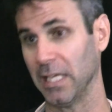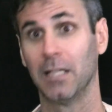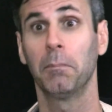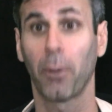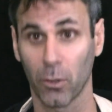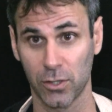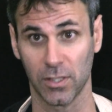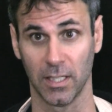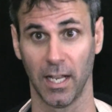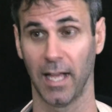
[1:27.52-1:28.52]
In
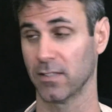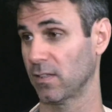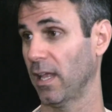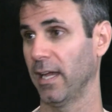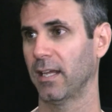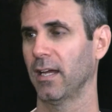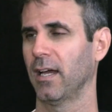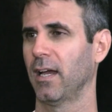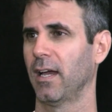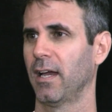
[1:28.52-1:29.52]
person as like,
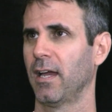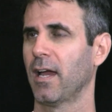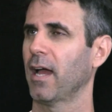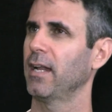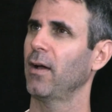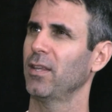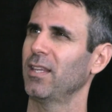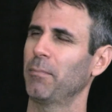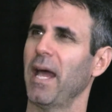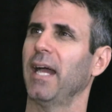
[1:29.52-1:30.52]
and now I
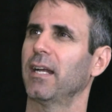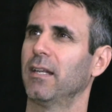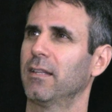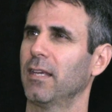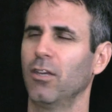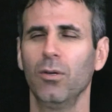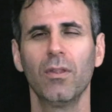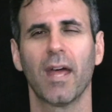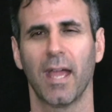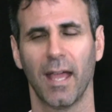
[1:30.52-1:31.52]
think back on it and think,
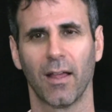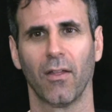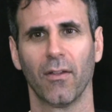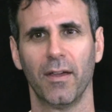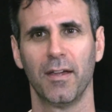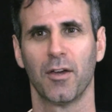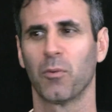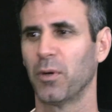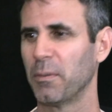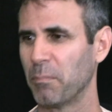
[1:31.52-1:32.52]
who the hell
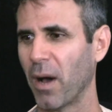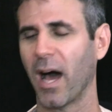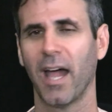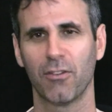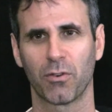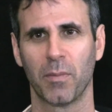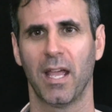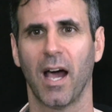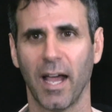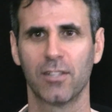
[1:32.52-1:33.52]
would buy from
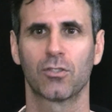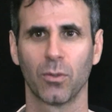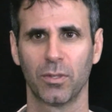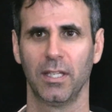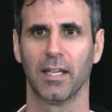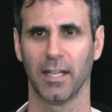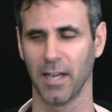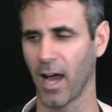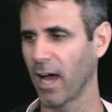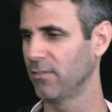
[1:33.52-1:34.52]
a high school kid,
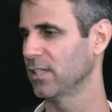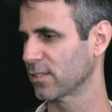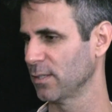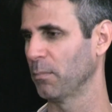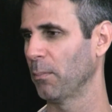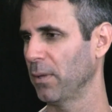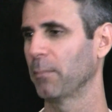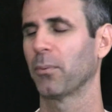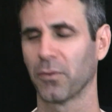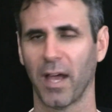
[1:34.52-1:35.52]
an obviously
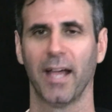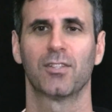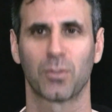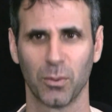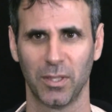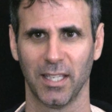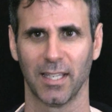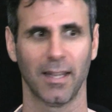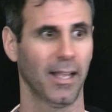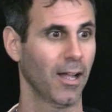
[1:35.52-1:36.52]
bepimpled high school
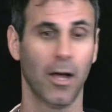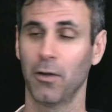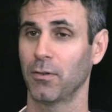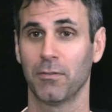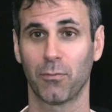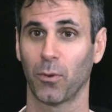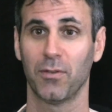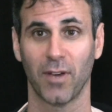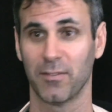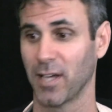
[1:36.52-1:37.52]
kid, like
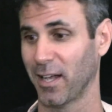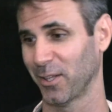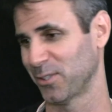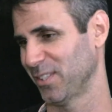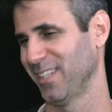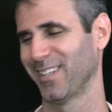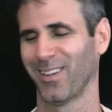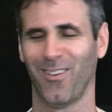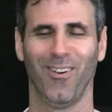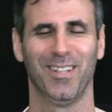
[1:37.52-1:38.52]
$145 in
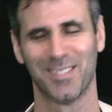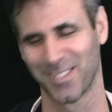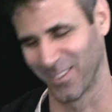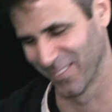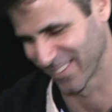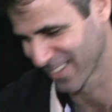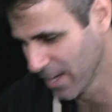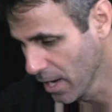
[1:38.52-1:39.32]
lawn service?